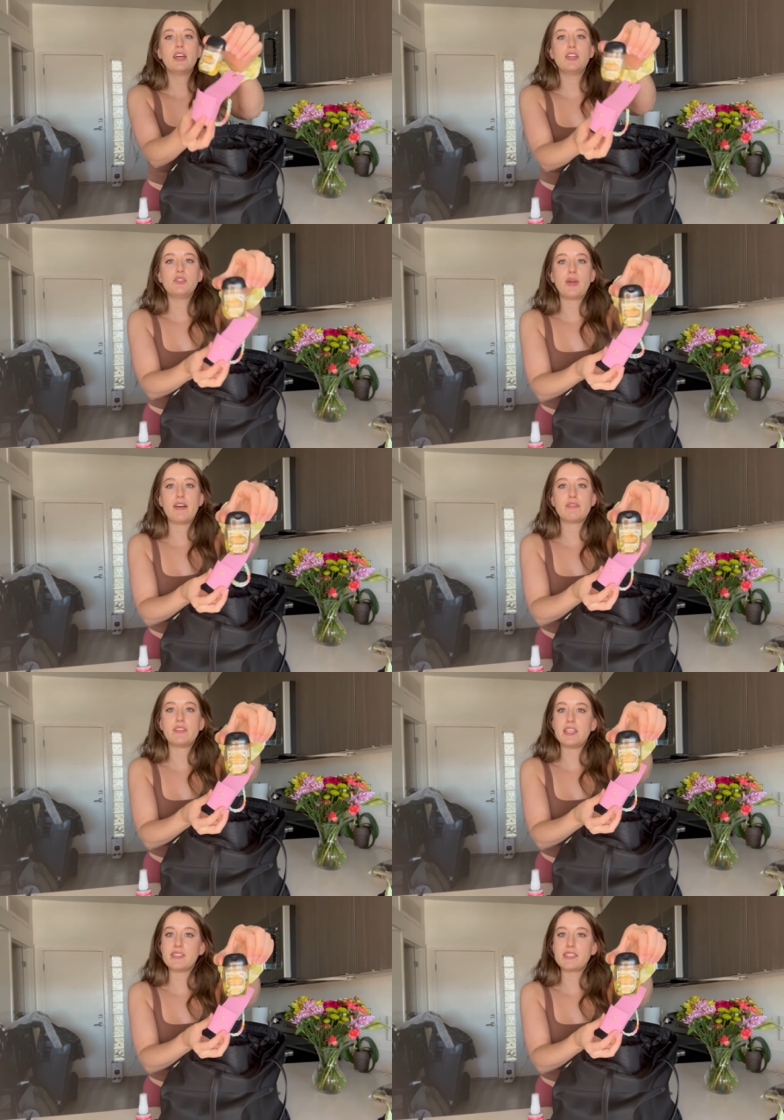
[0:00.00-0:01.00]
I do have
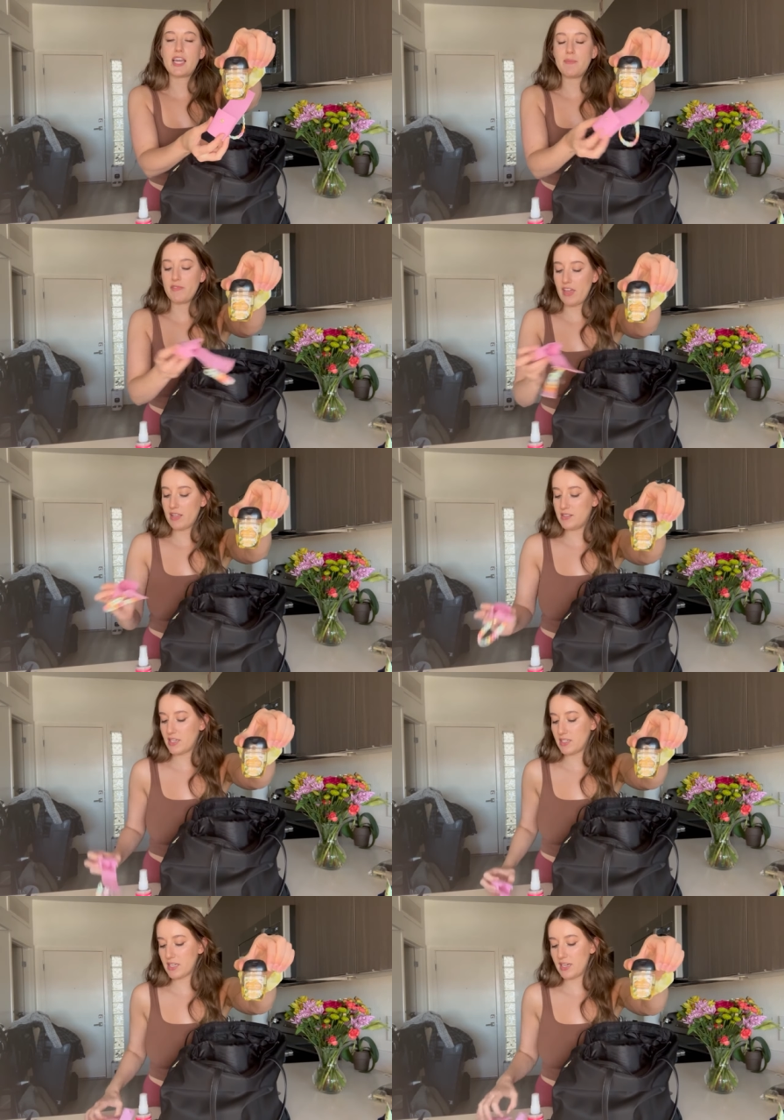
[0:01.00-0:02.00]
this type of hand
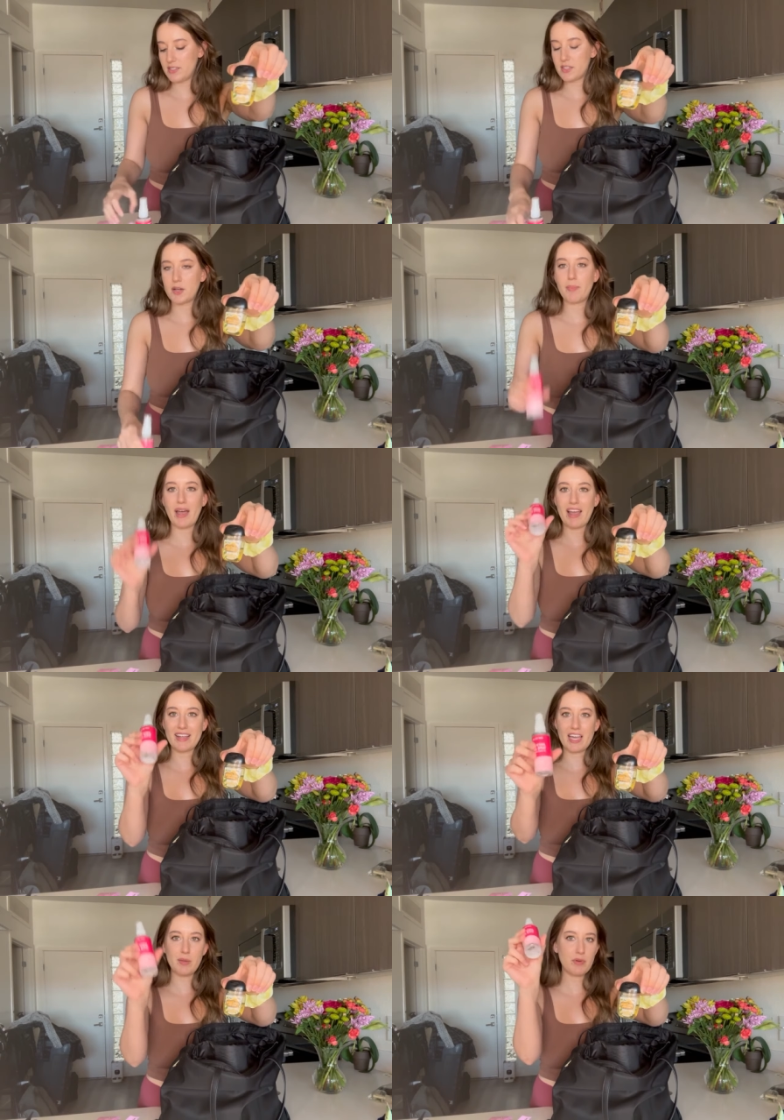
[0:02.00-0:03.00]
sanitizer, but I
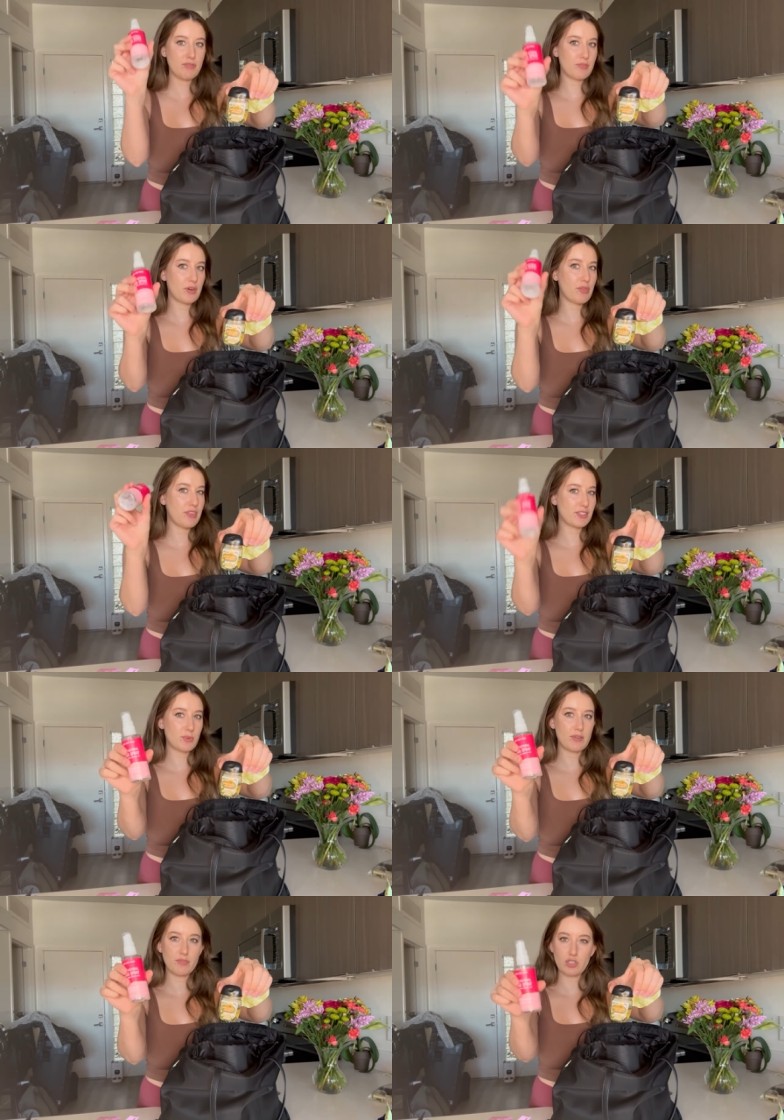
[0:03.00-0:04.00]
kind of prefer this
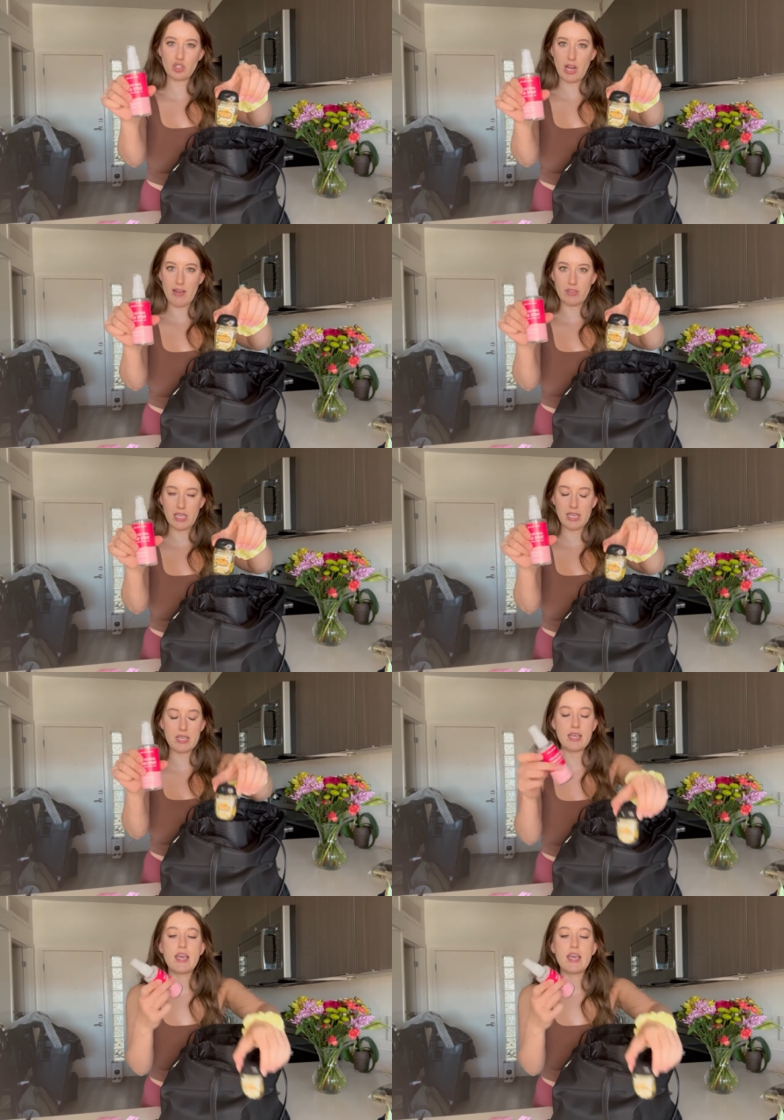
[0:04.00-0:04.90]
one for traveling,